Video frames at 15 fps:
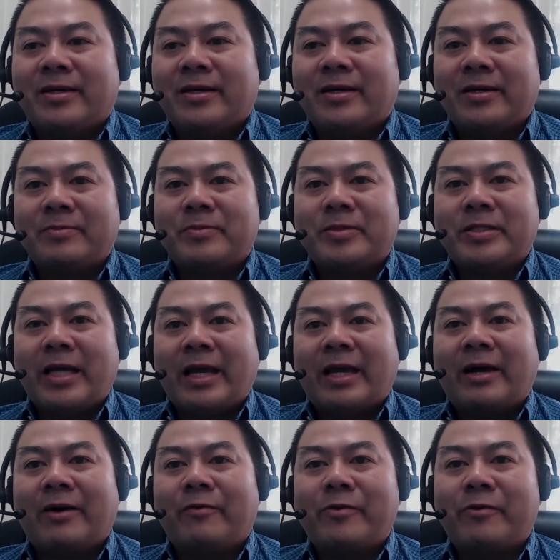Uh, just
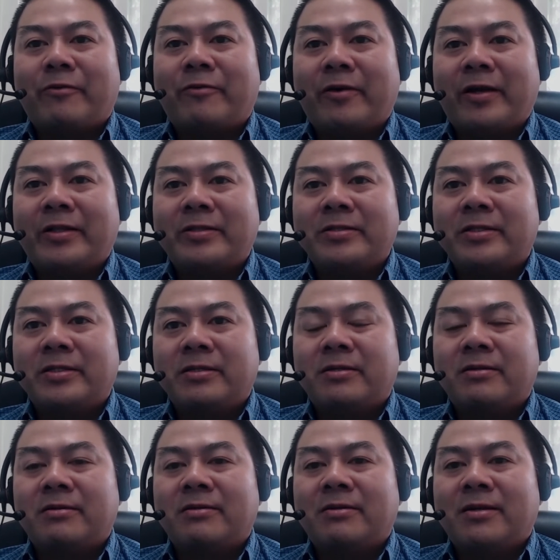hang out with your friends,
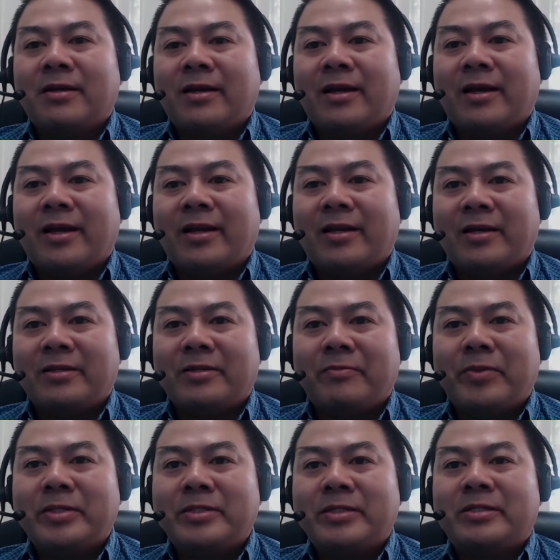and uh, the
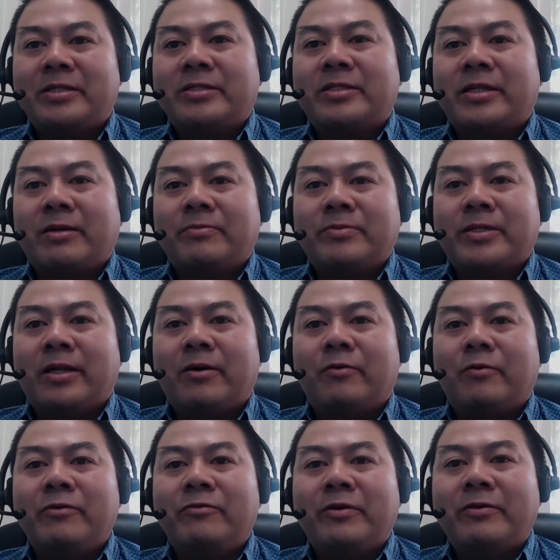business just comes
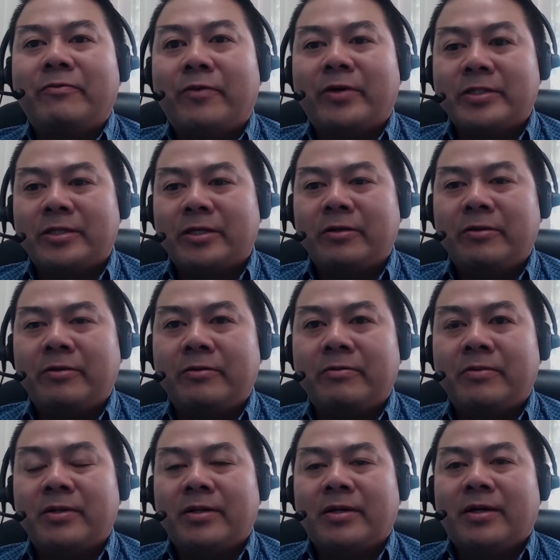along with it once
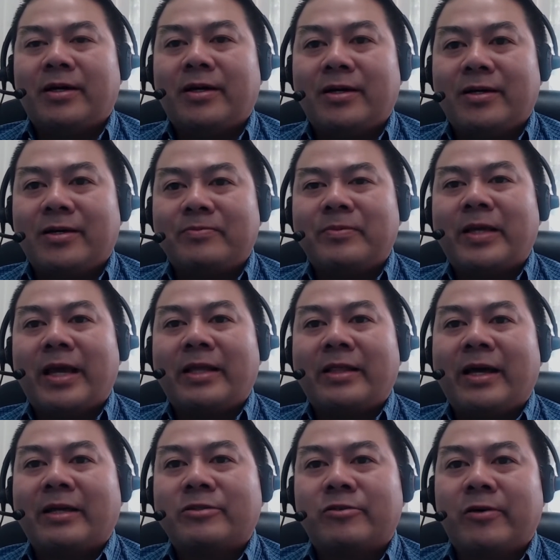you uh,
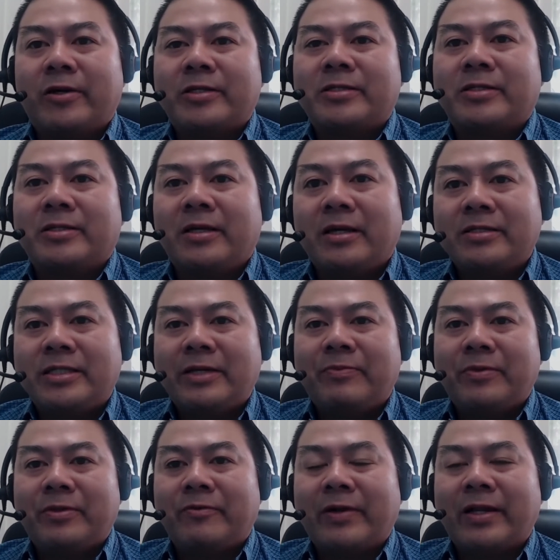gain that trust and
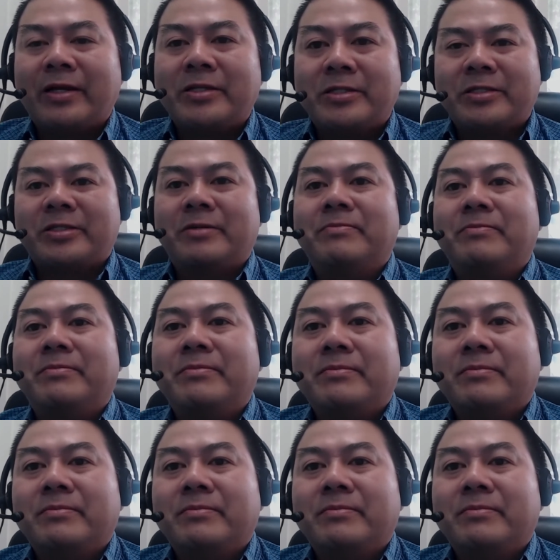deepen the relationship.